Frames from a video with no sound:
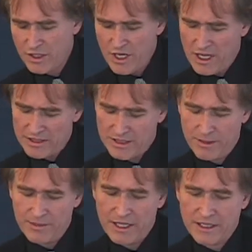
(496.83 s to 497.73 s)
No, I'll
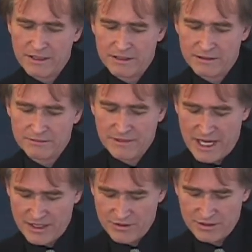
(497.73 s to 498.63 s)
skip that. That's an
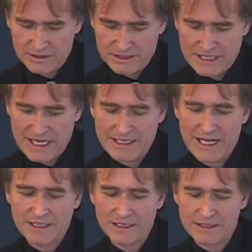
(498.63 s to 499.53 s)
extra
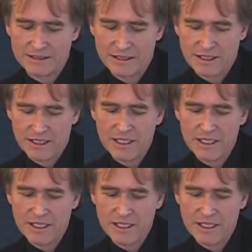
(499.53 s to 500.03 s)
technical detail.